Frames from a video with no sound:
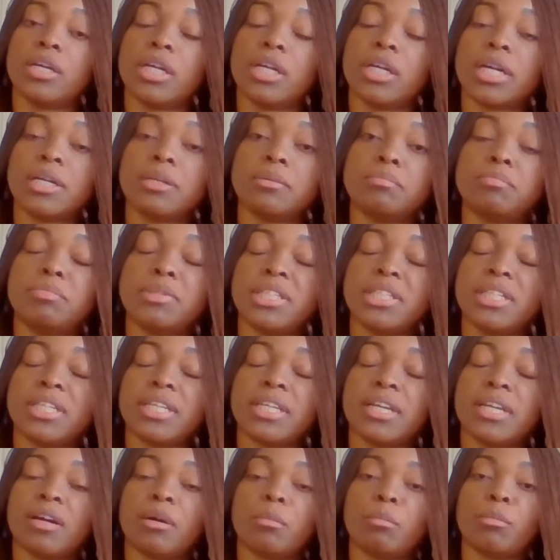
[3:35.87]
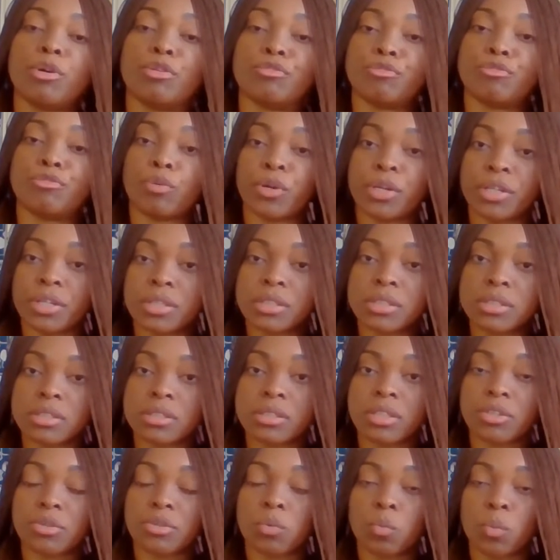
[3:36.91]
It could be avoidance.
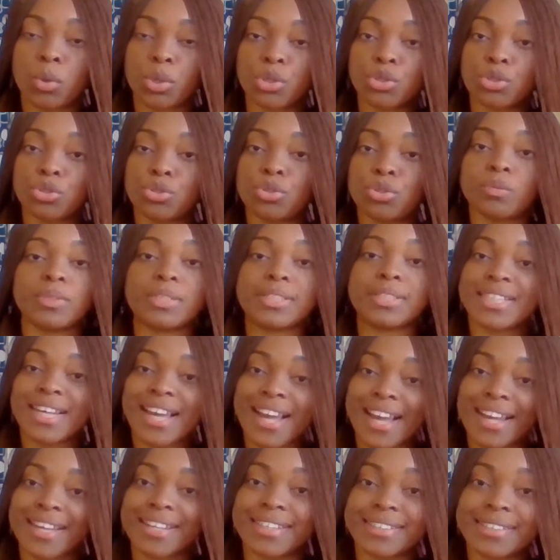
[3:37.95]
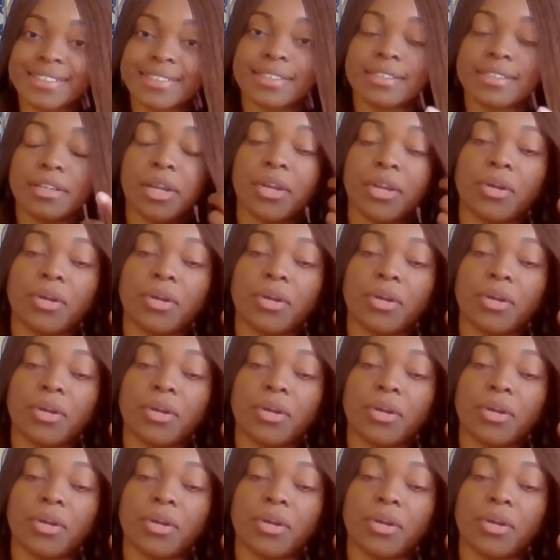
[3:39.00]
They don't want to do a task,